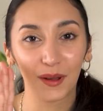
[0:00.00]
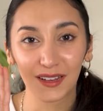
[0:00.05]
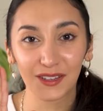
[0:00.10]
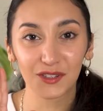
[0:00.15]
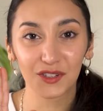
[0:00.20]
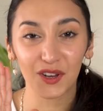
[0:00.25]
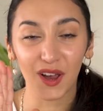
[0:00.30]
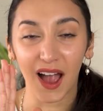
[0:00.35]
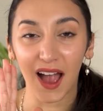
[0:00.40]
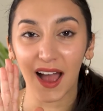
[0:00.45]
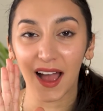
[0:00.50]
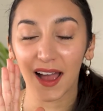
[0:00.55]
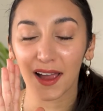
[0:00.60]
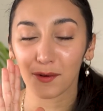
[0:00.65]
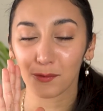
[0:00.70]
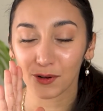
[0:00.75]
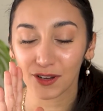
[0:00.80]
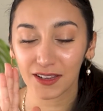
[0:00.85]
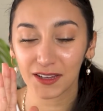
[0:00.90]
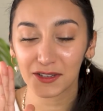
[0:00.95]
which I
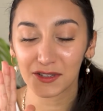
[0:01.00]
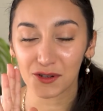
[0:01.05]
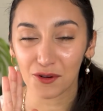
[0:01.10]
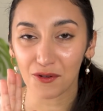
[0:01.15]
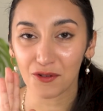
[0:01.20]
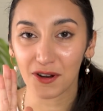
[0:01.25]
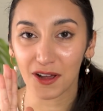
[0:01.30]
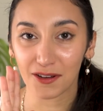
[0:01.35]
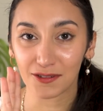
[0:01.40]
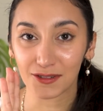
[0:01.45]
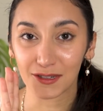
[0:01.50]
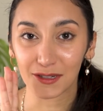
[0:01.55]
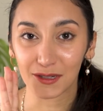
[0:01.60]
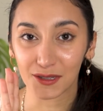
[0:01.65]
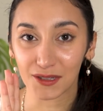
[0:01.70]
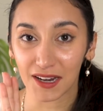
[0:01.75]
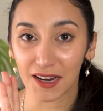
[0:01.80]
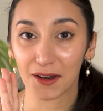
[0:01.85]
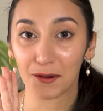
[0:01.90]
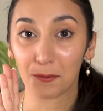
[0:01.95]
really don't
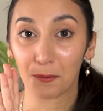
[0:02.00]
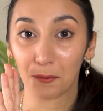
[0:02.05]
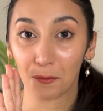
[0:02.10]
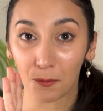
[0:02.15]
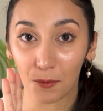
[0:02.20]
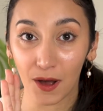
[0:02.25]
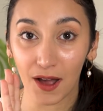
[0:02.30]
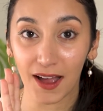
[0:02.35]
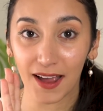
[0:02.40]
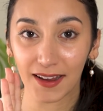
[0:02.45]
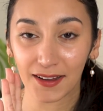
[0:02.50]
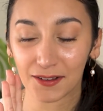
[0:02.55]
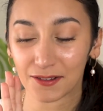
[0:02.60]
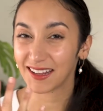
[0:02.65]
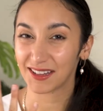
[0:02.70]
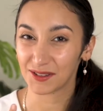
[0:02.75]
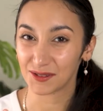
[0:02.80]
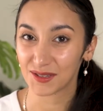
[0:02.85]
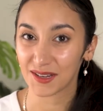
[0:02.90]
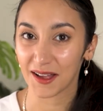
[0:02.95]
understand why.
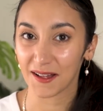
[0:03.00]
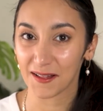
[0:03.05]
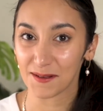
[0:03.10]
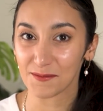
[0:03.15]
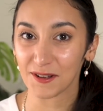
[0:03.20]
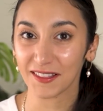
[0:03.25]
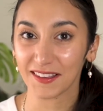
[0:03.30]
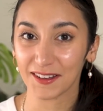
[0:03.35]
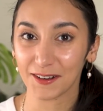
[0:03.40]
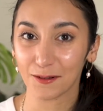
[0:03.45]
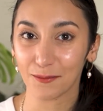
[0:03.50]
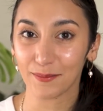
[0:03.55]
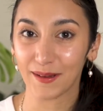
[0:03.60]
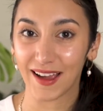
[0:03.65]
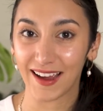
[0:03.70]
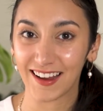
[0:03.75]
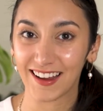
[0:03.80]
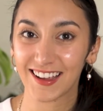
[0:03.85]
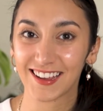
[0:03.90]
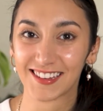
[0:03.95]
Can you tell I'm a little
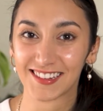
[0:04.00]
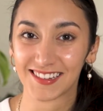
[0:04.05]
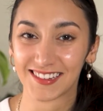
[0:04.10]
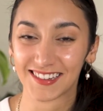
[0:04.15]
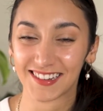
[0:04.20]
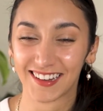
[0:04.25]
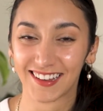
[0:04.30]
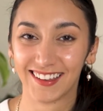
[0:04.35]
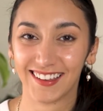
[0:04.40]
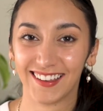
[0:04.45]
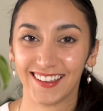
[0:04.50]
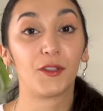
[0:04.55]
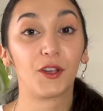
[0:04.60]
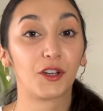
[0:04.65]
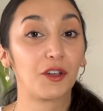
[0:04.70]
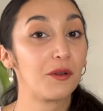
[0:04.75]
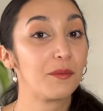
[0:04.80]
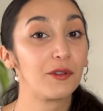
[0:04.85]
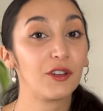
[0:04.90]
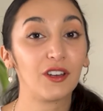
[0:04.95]
biased? The
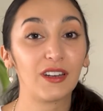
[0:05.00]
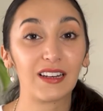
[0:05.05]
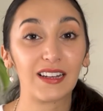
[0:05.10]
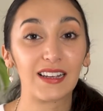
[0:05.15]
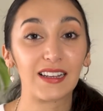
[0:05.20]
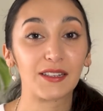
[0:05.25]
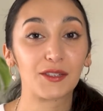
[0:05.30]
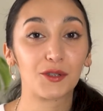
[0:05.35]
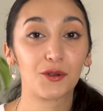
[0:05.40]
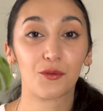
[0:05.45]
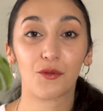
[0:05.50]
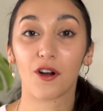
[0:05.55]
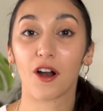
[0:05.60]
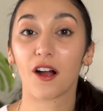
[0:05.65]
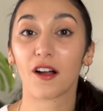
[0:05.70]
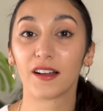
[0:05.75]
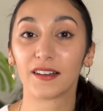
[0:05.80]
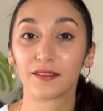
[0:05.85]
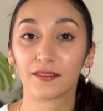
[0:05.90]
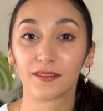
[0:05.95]
communities who are
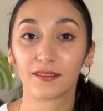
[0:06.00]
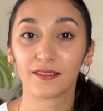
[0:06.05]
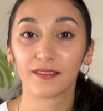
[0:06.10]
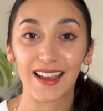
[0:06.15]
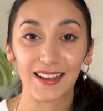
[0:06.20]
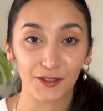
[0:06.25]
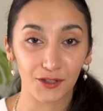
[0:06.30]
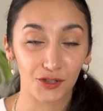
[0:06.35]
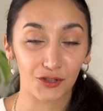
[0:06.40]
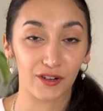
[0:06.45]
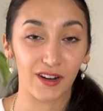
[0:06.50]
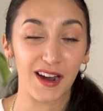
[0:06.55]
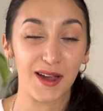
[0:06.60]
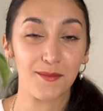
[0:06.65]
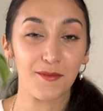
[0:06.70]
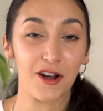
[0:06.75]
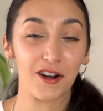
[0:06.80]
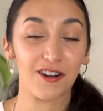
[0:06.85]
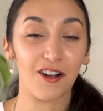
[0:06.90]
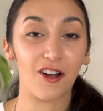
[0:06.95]
on
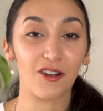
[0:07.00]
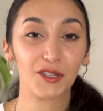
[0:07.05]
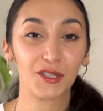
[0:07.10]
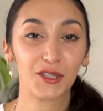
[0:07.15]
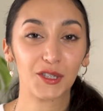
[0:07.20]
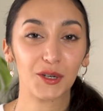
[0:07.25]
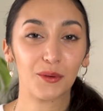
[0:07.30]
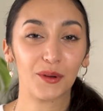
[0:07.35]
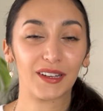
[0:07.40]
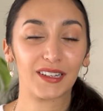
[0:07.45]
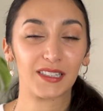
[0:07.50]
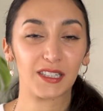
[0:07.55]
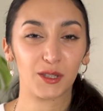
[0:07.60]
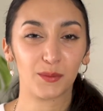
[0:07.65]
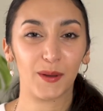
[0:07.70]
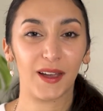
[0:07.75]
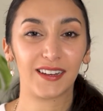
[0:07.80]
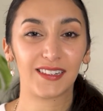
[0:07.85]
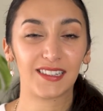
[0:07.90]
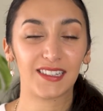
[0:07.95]
Instagram are also
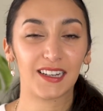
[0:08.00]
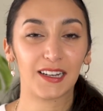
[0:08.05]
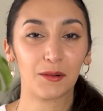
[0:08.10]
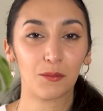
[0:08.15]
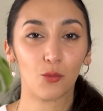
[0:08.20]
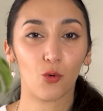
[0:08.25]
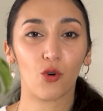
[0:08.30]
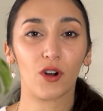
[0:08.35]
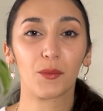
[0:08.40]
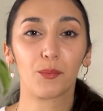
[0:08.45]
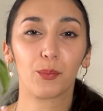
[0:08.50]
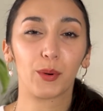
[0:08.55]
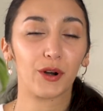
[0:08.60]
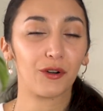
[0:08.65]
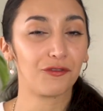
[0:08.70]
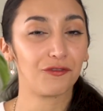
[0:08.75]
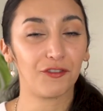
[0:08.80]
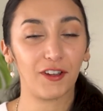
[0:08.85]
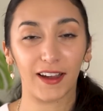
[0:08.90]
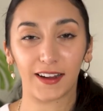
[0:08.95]
expecting more
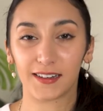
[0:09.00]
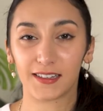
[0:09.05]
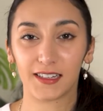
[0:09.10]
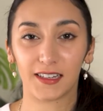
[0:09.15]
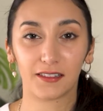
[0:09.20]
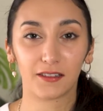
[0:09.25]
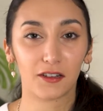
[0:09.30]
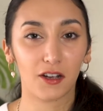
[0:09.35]
perfected